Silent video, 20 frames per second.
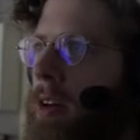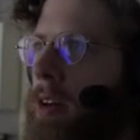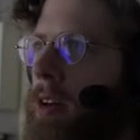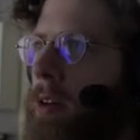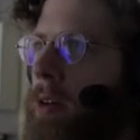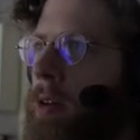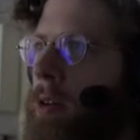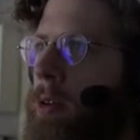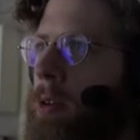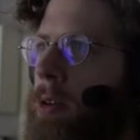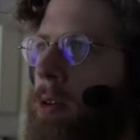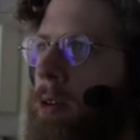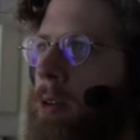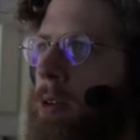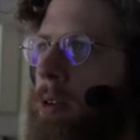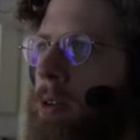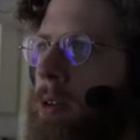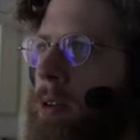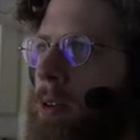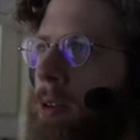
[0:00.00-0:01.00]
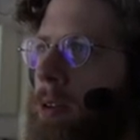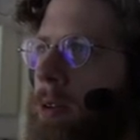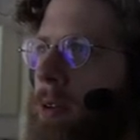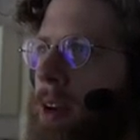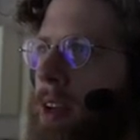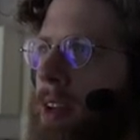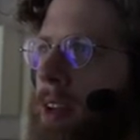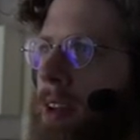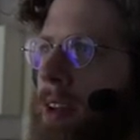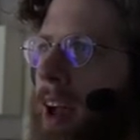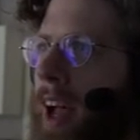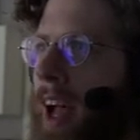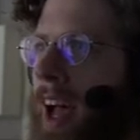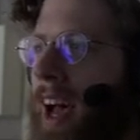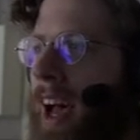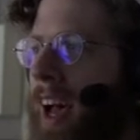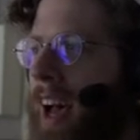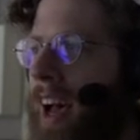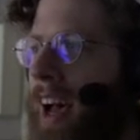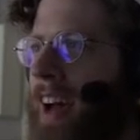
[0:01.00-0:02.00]
Oof. What it-
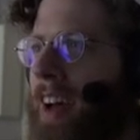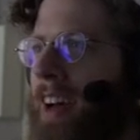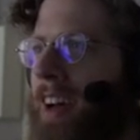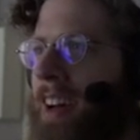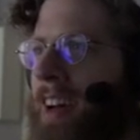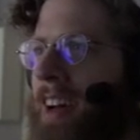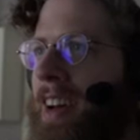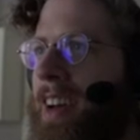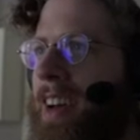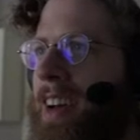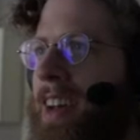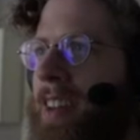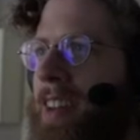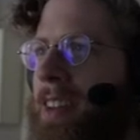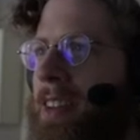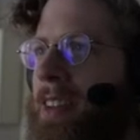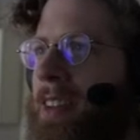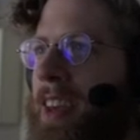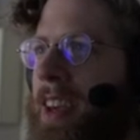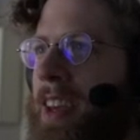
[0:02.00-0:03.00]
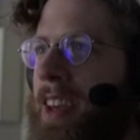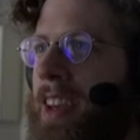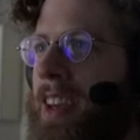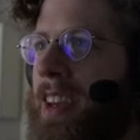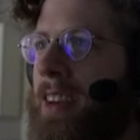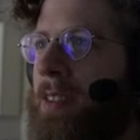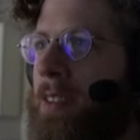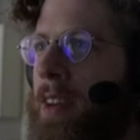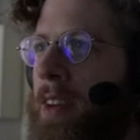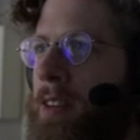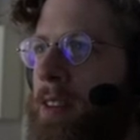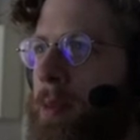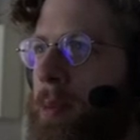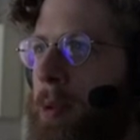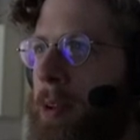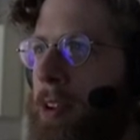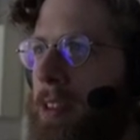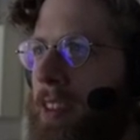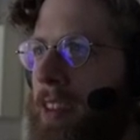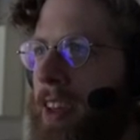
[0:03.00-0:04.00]
Ah! There's like an
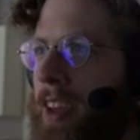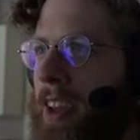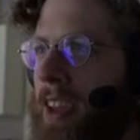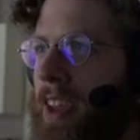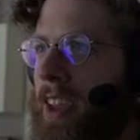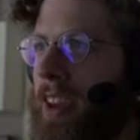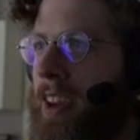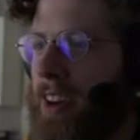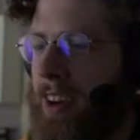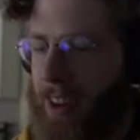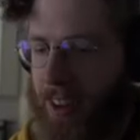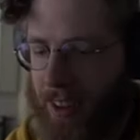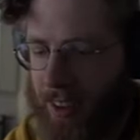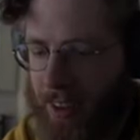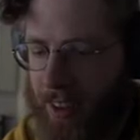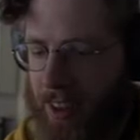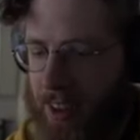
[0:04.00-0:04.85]
invisible thing here.